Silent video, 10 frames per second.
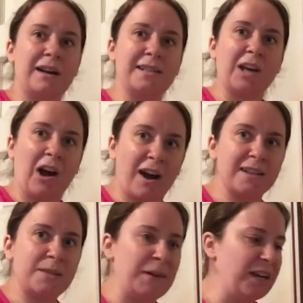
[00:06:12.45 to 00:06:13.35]
It's
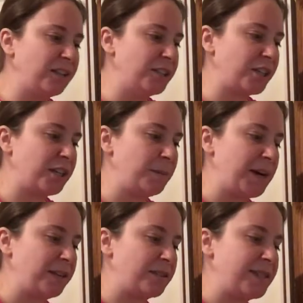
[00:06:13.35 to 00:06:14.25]
hard to be on the journey
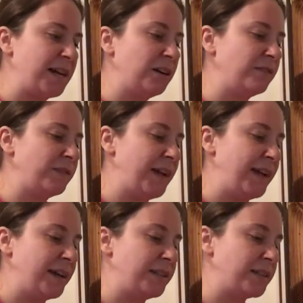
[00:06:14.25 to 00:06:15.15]
by yourself,
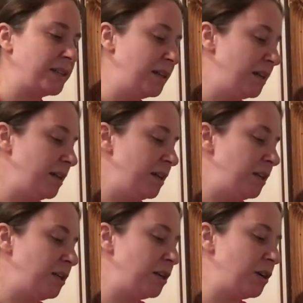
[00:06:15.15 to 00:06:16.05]
and,
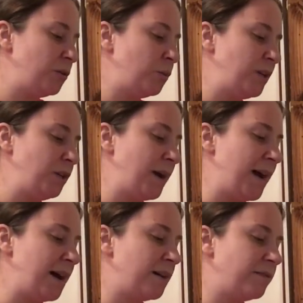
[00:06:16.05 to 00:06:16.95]
you know, when you
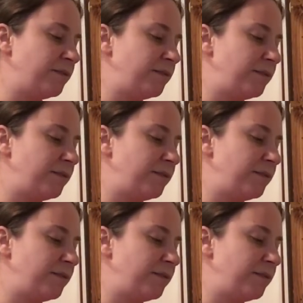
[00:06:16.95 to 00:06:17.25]
have